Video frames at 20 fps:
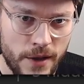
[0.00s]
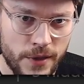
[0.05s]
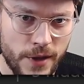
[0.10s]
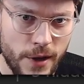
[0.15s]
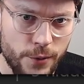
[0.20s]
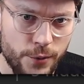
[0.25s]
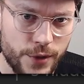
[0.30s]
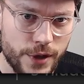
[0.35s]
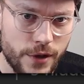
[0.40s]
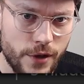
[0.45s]

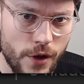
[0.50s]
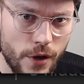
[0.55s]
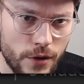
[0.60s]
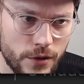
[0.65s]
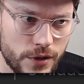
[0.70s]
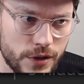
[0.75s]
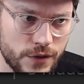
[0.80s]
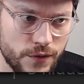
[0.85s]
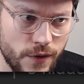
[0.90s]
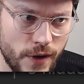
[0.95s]
Now we
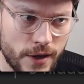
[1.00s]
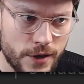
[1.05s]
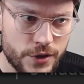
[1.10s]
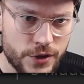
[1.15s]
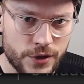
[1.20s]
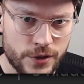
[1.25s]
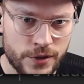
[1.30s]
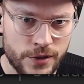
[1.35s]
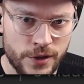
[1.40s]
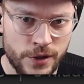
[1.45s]
call this
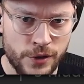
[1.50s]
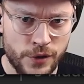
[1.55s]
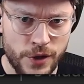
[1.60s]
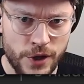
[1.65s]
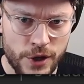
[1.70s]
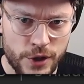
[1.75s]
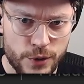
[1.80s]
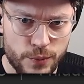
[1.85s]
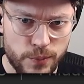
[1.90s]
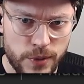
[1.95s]
function in
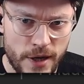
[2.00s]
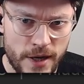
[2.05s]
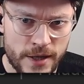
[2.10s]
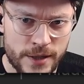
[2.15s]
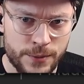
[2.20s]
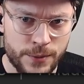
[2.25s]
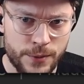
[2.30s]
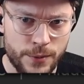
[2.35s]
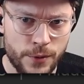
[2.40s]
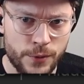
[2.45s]
each
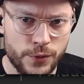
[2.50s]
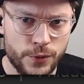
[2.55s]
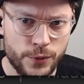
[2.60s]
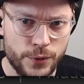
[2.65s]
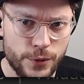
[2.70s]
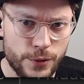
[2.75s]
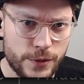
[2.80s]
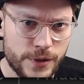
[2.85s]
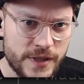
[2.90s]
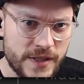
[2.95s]
place we want
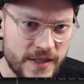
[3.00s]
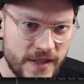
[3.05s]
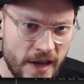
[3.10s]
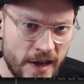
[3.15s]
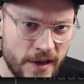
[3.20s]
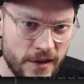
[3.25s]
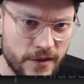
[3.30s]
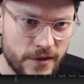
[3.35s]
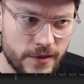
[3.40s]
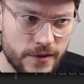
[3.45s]
to use
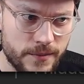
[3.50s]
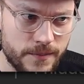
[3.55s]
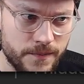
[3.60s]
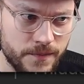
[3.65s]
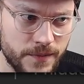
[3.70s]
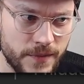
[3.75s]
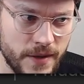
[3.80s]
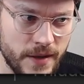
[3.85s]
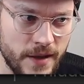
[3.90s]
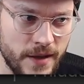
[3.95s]
state.
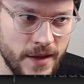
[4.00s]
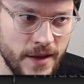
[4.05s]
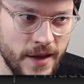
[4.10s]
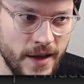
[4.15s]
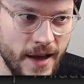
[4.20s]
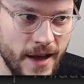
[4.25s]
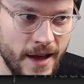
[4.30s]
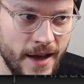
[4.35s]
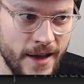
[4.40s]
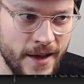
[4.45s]

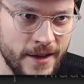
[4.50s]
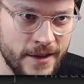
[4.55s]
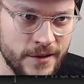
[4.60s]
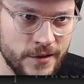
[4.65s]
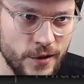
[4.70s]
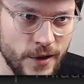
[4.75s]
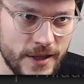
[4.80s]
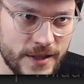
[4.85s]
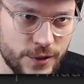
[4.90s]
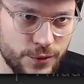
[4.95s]

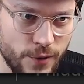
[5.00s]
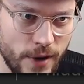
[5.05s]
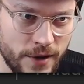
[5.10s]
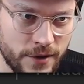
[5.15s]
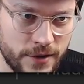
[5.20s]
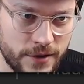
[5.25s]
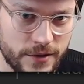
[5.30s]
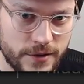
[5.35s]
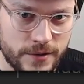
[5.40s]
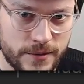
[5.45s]
And let's
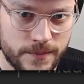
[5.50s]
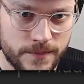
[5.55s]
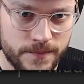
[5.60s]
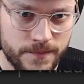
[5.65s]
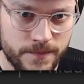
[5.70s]
run it.